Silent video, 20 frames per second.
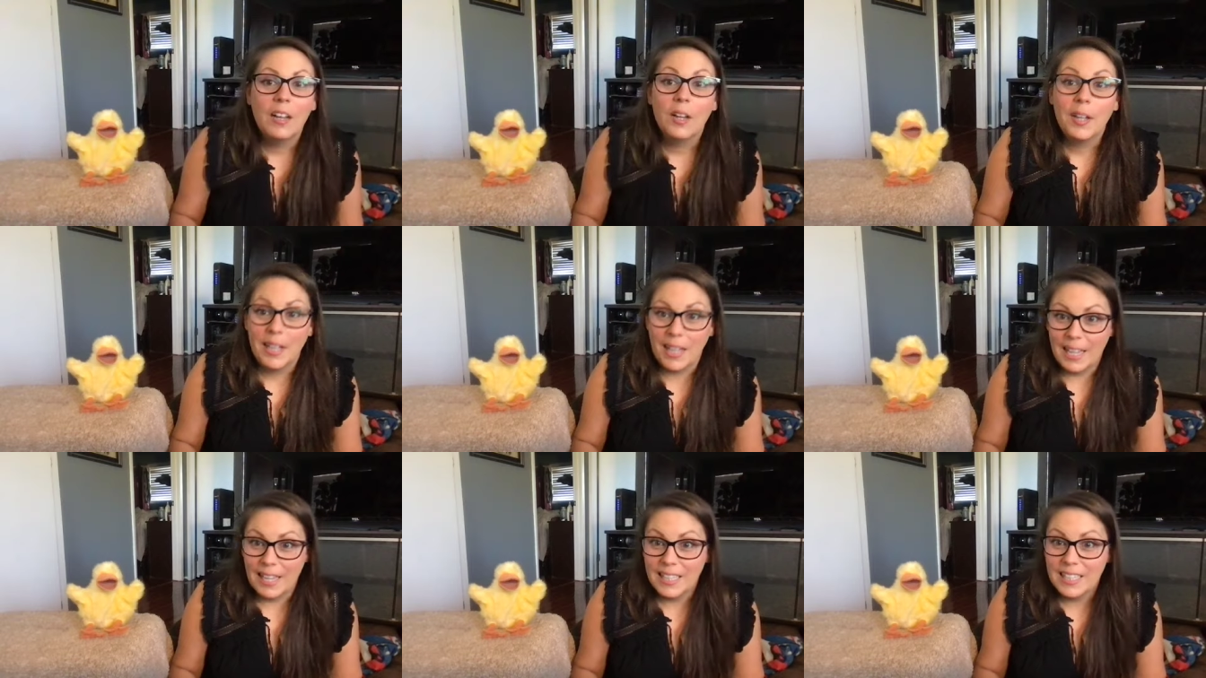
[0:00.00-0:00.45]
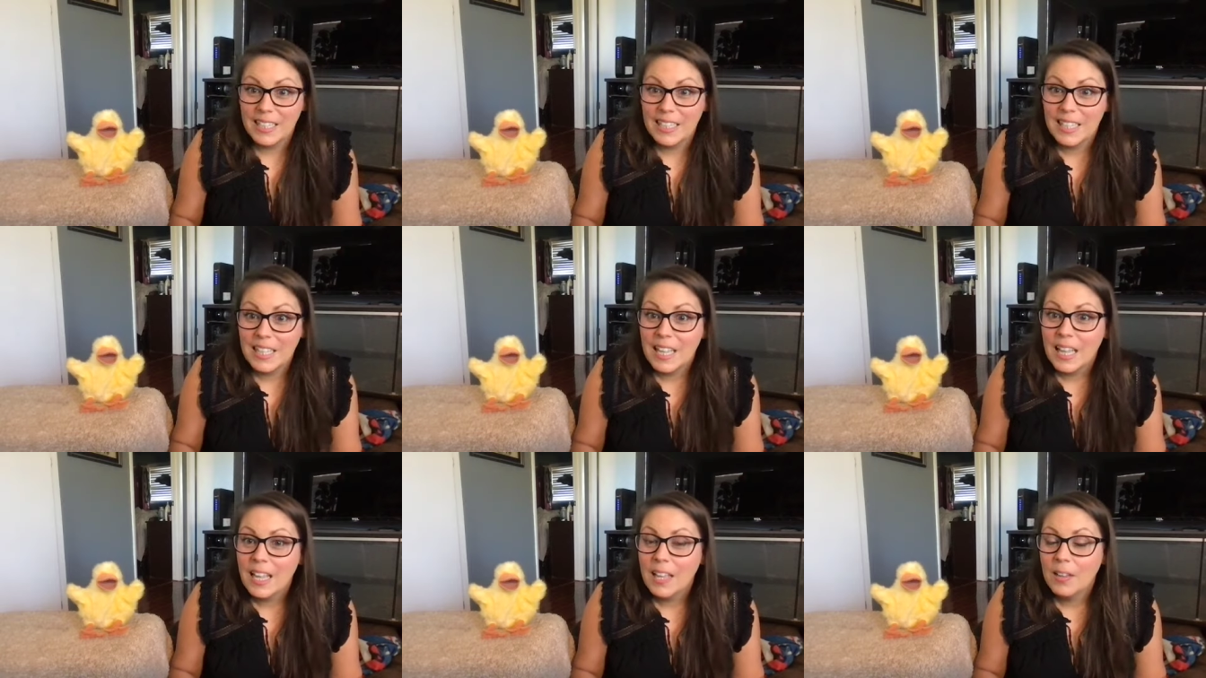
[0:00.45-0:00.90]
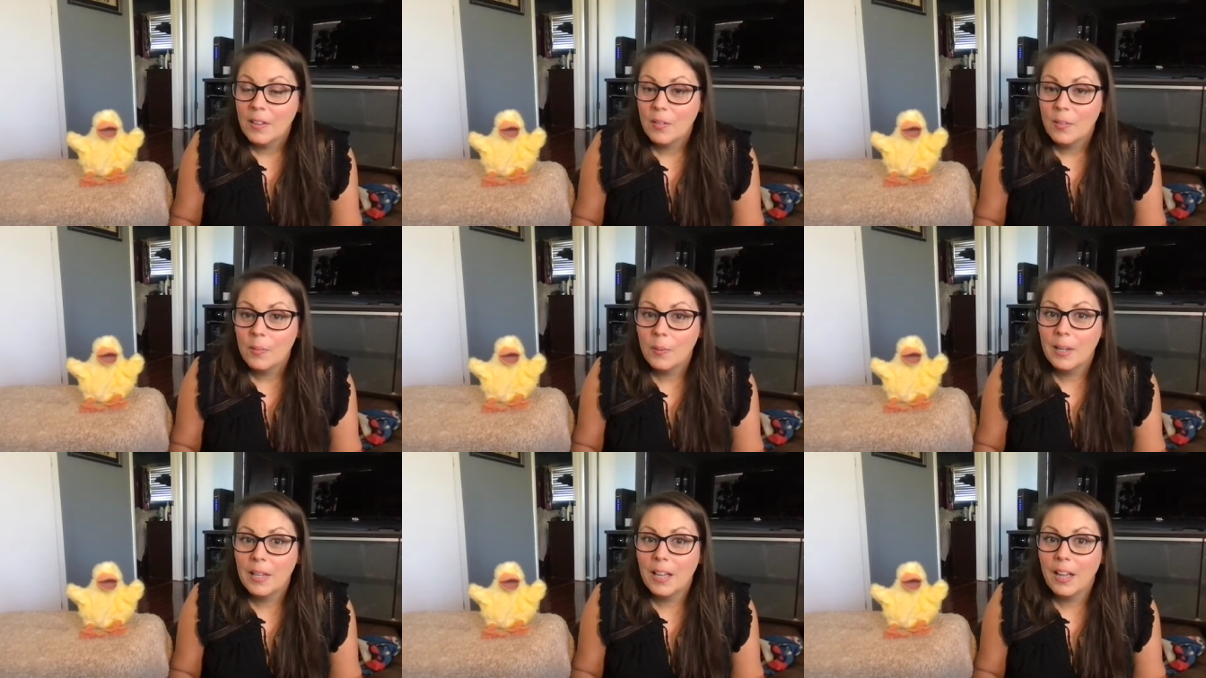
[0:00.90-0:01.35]
Okay,
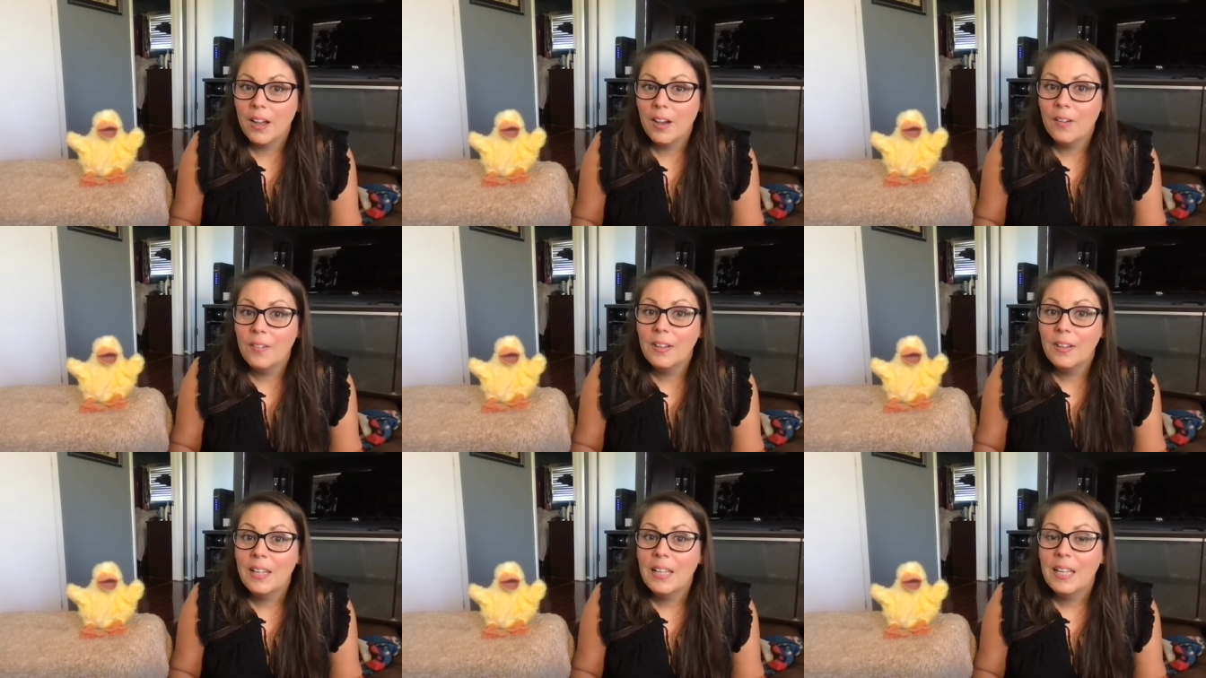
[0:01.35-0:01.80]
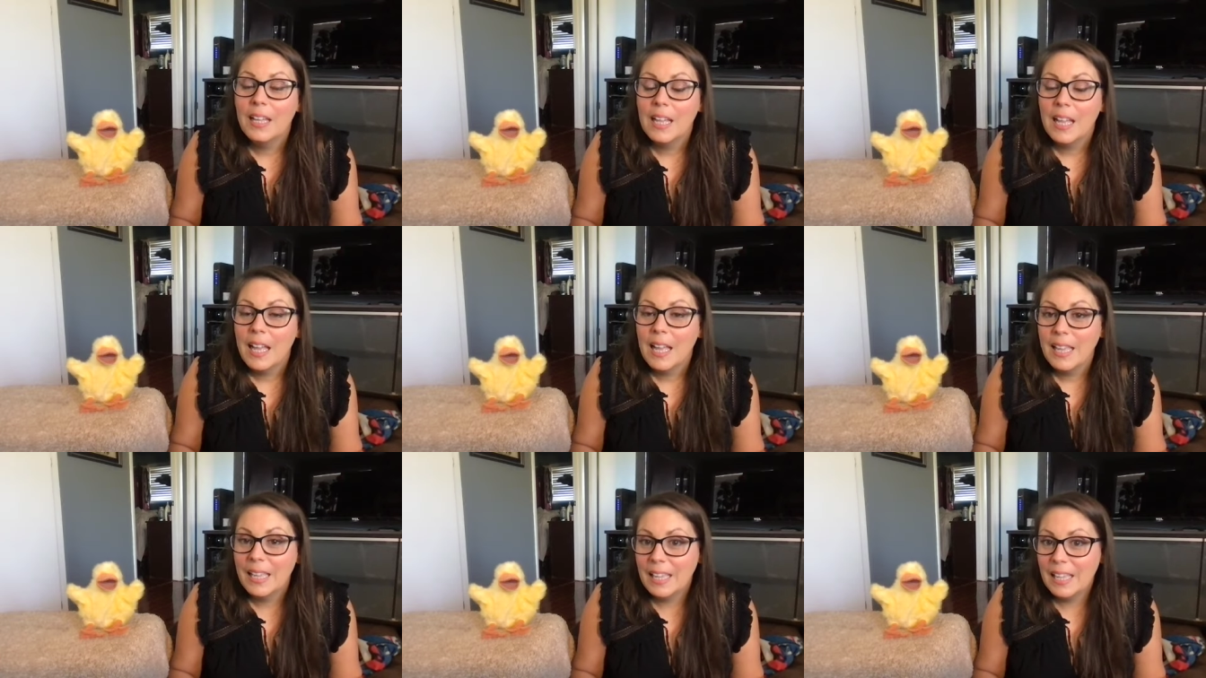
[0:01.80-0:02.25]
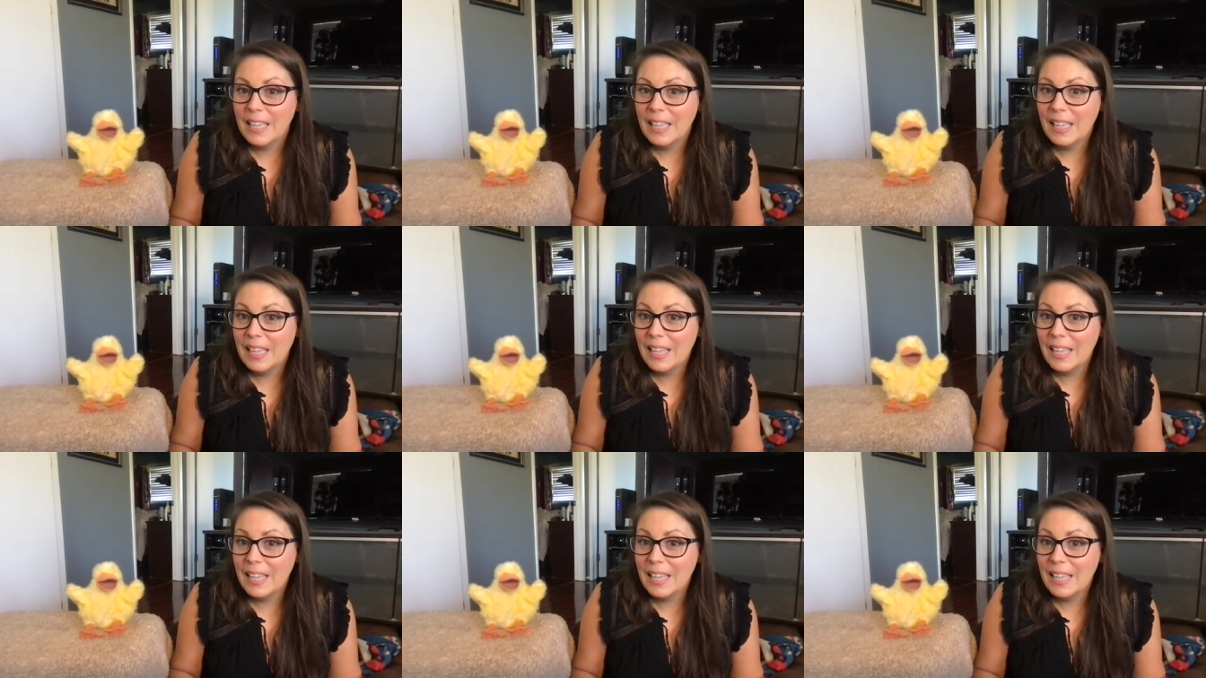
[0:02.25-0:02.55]
we go. He